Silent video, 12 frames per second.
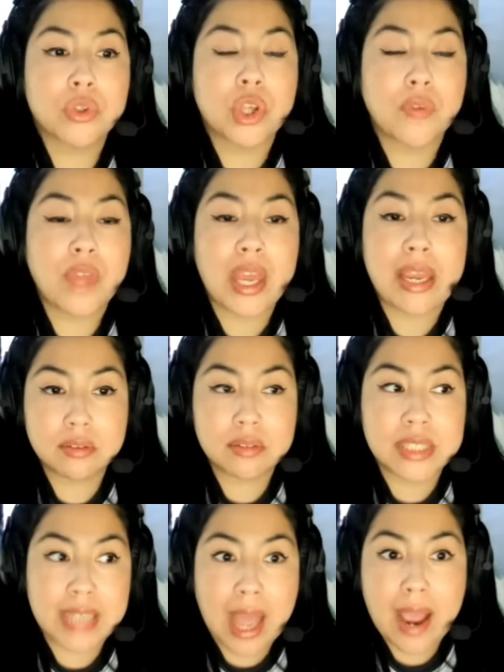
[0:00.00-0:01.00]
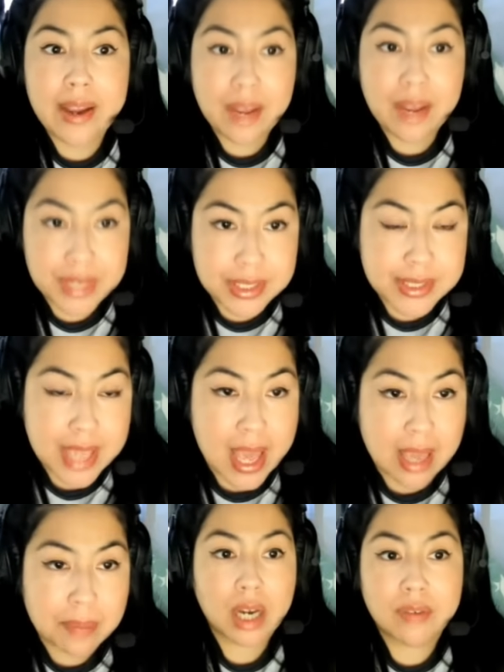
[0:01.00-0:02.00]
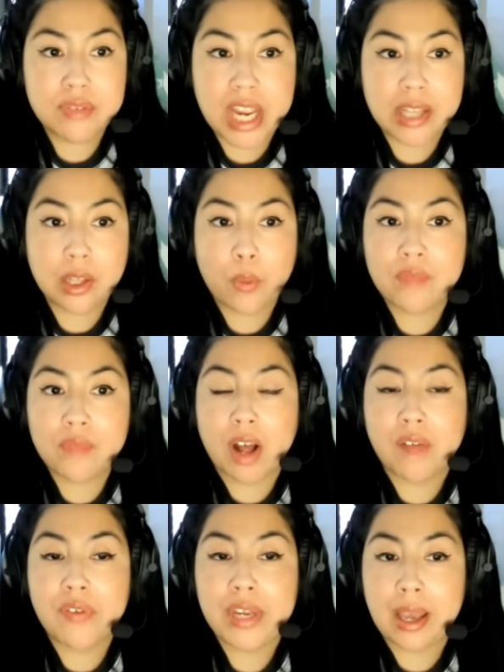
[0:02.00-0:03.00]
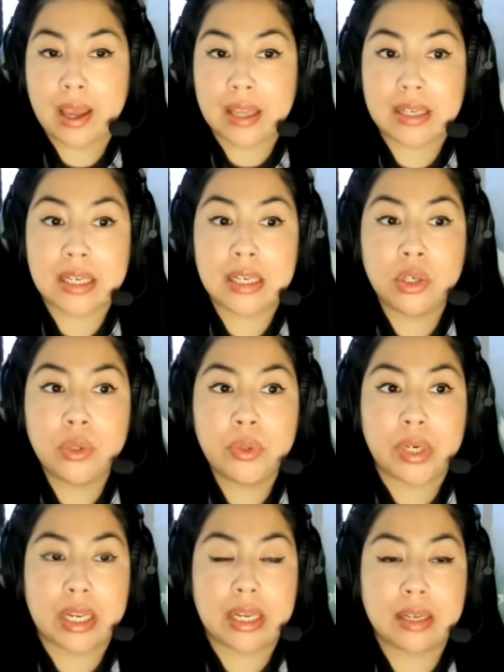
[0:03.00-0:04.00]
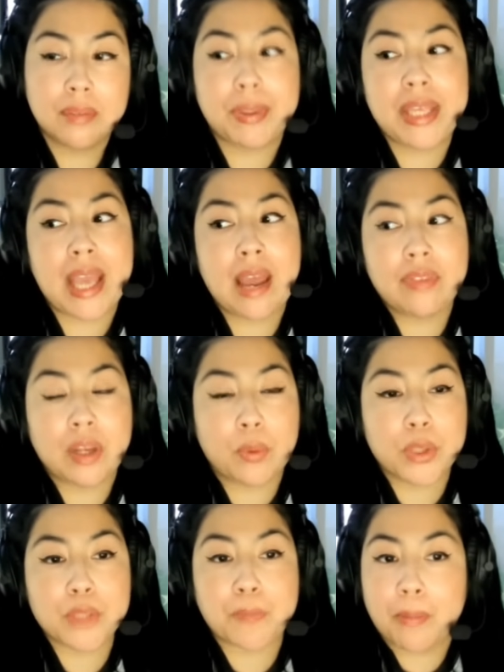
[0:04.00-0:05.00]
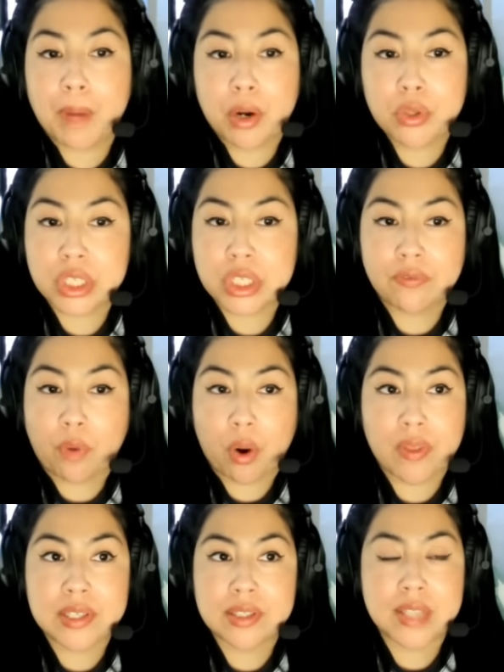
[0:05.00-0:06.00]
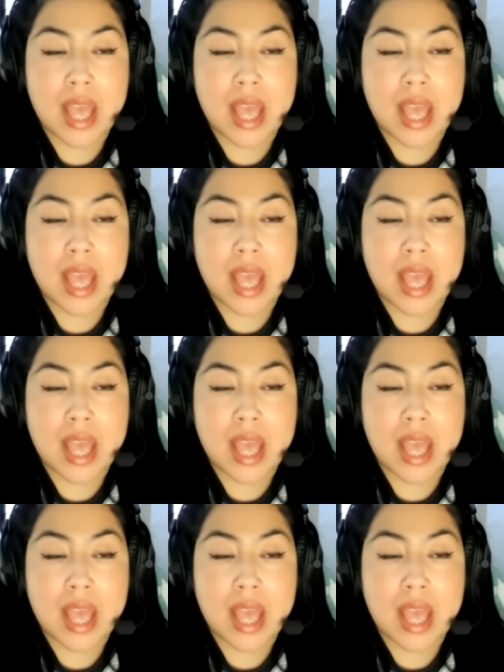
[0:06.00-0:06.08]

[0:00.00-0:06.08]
So they denied having a tape of J Lo involving any nudity, but yet there was promotion for this